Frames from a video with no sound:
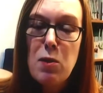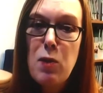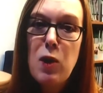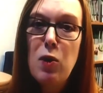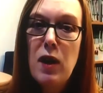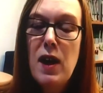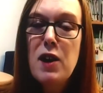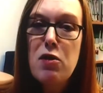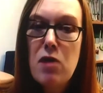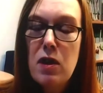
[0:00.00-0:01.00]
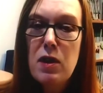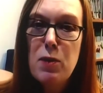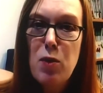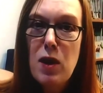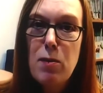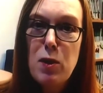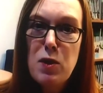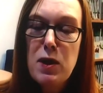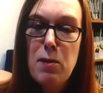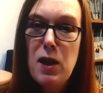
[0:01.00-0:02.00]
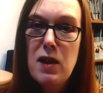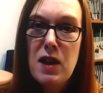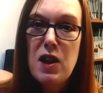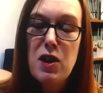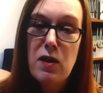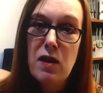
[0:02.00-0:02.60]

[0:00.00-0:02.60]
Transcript: We call it heterologous prime boost immunization,